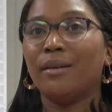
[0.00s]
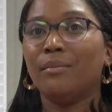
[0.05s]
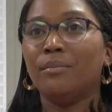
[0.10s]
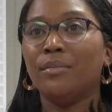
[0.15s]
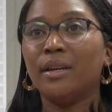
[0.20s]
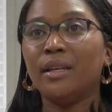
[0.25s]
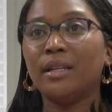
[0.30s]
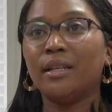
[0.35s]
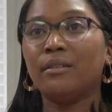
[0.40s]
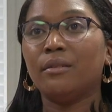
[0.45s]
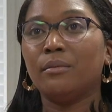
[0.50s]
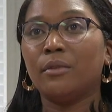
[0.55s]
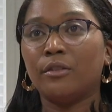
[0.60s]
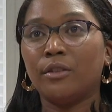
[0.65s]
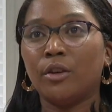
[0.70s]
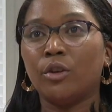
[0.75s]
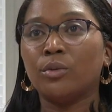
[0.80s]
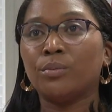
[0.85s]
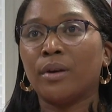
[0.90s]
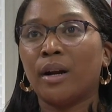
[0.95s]
Many of
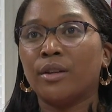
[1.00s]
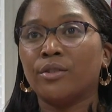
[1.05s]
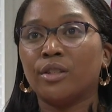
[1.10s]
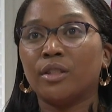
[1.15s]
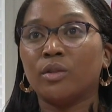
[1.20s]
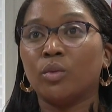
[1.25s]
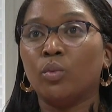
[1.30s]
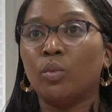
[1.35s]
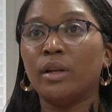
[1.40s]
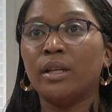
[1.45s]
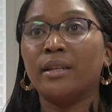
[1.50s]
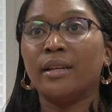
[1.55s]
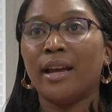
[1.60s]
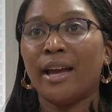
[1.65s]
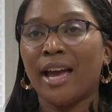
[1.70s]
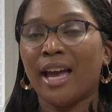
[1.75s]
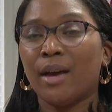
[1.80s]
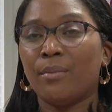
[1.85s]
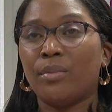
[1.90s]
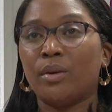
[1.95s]
those projects wouldn't
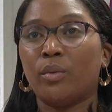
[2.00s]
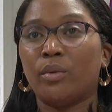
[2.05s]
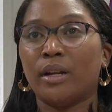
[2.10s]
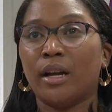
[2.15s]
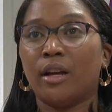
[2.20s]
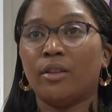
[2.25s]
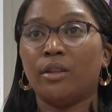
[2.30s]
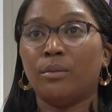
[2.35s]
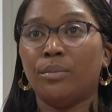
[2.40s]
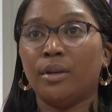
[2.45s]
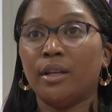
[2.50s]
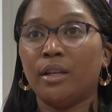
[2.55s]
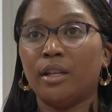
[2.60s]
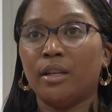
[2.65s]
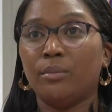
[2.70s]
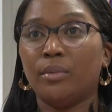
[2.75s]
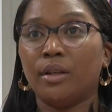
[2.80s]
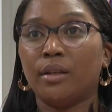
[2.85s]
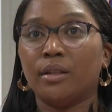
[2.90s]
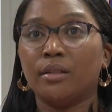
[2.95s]
happen without the penny
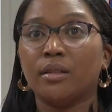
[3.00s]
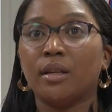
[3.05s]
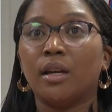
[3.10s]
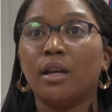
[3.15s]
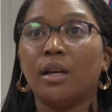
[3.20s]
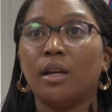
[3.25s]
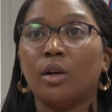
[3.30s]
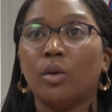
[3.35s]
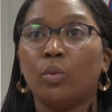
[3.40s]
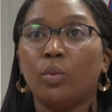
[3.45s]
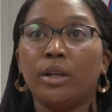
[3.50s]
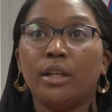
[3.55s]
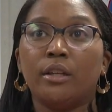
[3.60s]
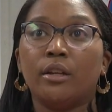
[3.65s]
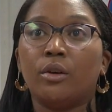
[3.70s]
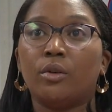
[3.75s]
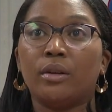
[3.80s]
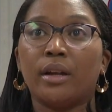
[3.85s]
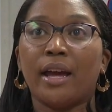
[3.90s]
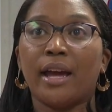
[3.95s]
because we
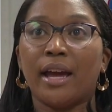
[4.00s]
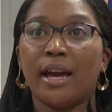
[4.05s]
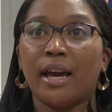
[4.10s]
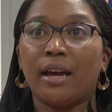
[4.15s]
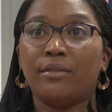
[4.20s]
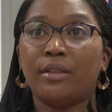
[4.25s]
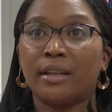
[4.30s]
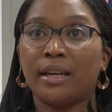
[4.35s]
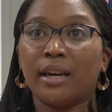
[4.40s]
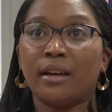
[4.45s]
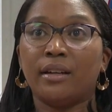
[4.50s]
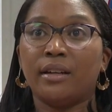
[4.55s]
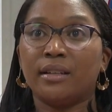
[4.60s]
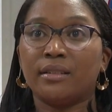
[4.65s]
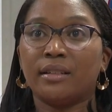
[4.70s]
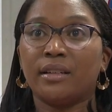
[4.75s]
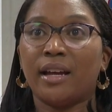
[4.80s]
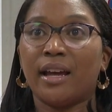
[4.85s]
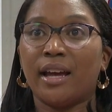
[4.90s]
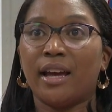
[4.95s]
don't have, the county
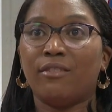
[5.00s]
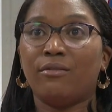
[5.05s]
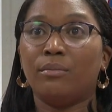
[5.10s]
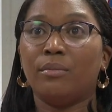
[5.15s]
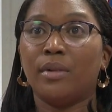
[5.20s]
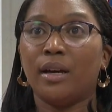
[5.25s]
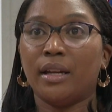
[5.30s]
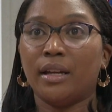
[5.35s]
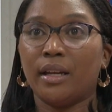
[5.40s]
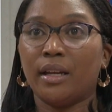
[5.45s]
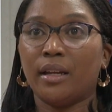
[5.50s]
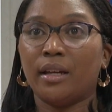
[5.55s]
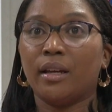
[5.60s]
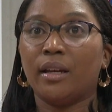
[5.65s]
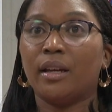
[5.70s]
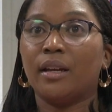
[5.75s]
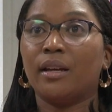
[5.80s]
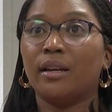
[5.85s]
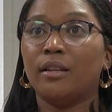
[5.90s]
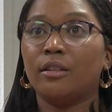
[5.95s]
doesn't have money
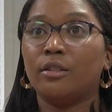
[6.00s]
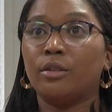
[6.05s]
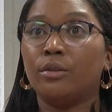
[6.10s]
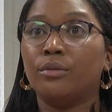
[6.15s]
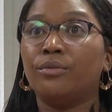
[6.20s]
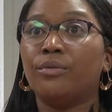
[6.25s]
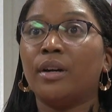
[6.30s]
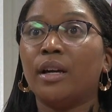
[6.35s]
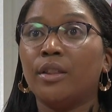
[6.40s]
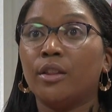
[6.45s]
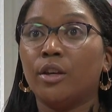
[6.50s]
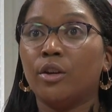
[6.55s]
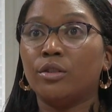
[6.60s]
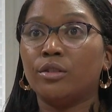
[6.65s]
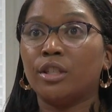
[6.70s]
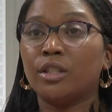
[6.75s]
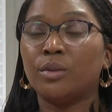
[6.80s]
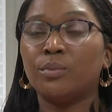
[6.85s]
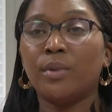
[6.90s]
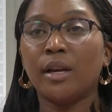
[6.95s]
to fund those.
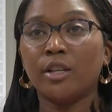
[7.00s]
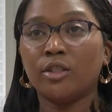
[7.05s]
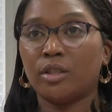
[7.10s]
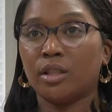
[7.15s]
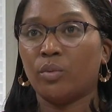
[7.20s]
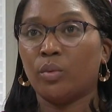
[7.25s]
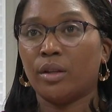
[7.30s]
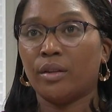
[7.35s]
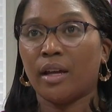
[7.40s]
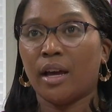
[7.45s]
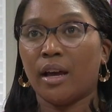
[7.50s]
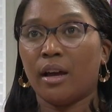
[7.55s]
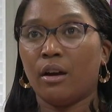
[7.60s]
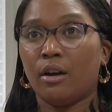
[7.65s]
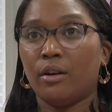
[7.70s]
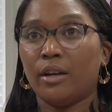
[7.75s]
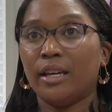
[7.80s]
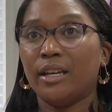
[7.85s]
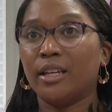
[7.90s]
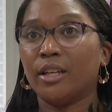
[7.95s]
Richland County
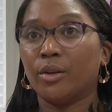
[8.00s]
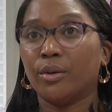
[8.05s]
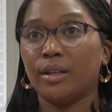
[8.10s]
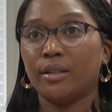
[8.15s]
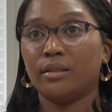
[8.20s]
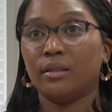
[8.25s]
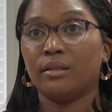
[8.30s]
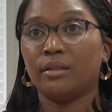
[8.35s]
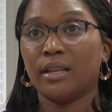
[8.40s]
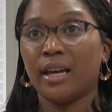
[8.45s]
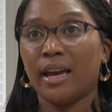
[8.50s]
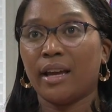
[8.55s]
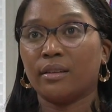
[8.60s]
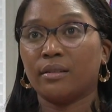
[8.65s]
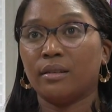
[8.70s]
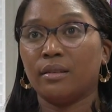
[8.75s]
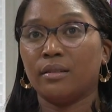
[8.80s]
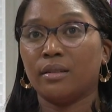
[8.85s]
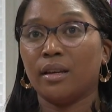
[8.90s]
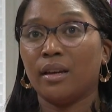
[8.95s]
Council Chair Jessica
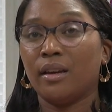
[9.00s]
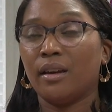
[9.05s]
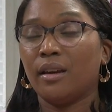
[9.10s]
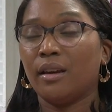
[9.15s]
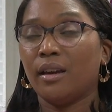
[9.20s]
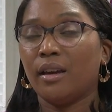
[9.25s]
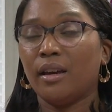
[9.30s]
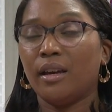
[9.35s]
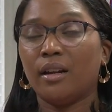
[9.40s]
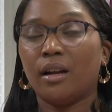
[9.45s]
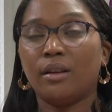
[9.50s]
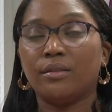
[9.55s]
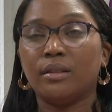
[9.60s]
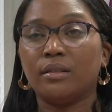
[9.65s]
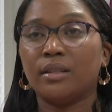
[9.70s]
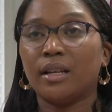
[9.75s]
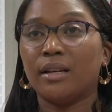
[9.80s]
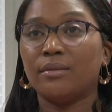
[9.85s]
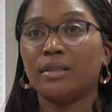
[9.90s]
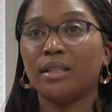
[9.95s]
Mackey is talking about
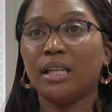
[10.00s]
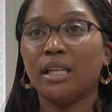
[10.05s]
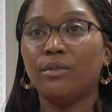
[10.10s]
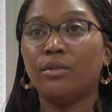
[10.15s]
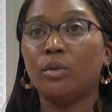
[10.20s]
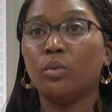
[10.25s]
the county's